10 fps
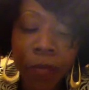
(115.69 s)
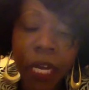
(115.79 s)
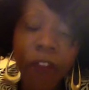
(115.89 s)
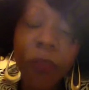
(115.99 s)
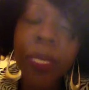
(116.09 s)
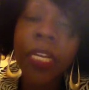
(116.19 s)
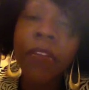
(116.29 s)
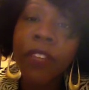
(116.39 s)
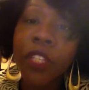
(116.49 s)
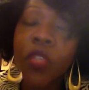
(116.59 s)
government
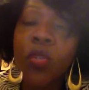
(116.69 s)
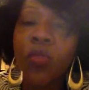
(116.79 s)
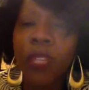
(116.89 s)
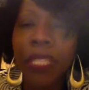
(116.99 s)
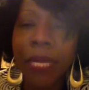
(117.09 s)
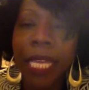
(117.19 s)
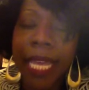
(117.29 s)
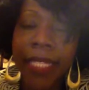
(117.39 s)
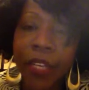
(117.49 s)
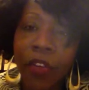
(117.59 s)
officials really
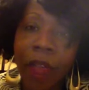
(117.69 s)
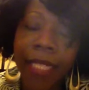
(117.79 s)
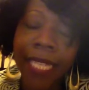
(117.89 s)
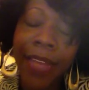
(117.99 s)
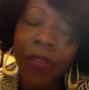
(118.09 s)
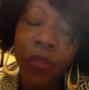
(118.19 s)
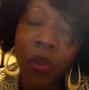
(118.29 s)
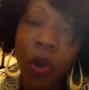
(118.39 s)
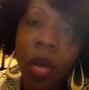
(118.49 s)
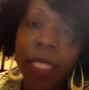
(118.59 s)
began to crack down on
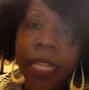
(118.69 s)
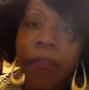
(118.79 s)
laws.